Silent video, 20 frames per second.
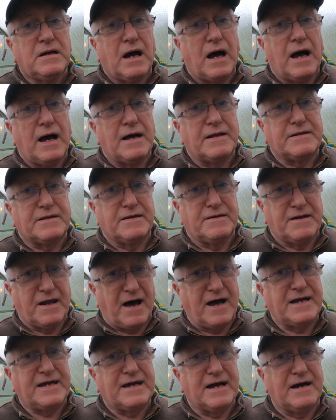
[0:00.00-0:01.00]
the
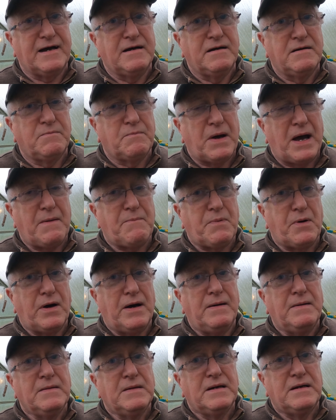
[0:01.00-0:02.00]
Niger
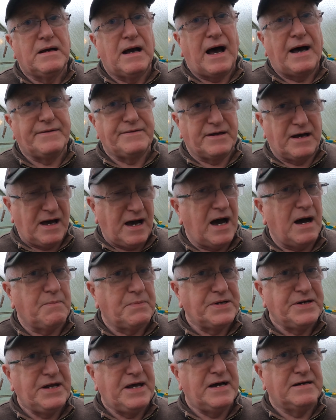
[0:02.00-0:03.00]
pepper, and the
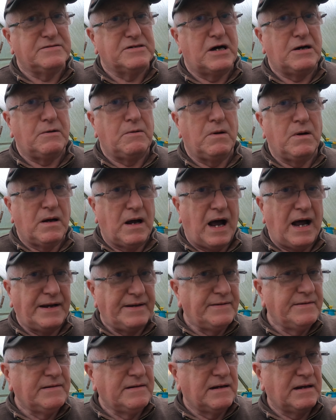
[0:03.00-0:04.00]
habanero,
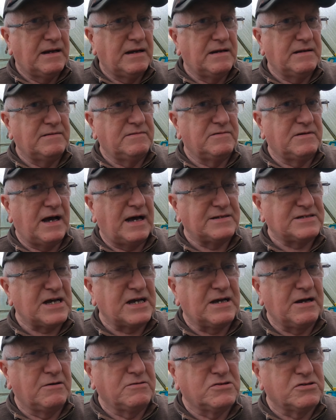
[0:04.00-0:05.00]
and as I
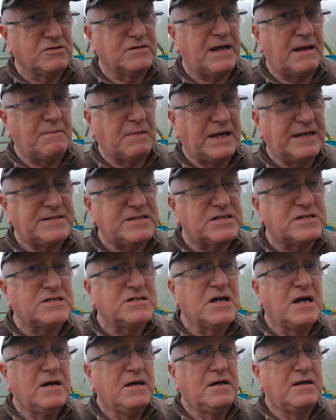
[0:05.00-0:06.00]
go through them lists,
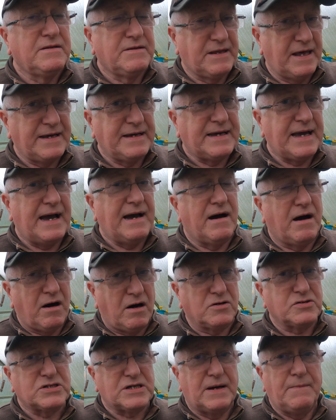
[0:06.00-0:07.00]
they get
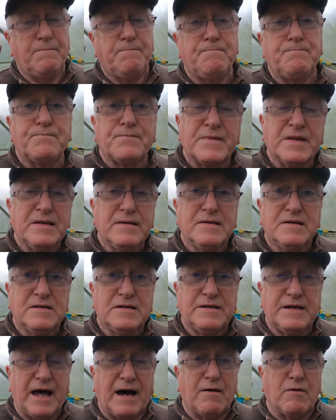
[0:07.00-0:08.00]
hotter.
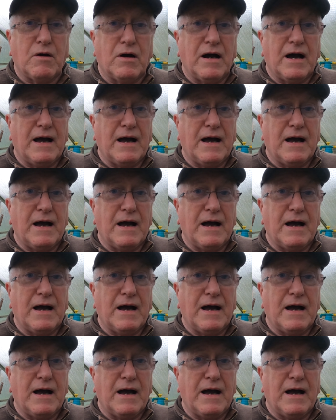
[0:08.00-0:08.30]
Now,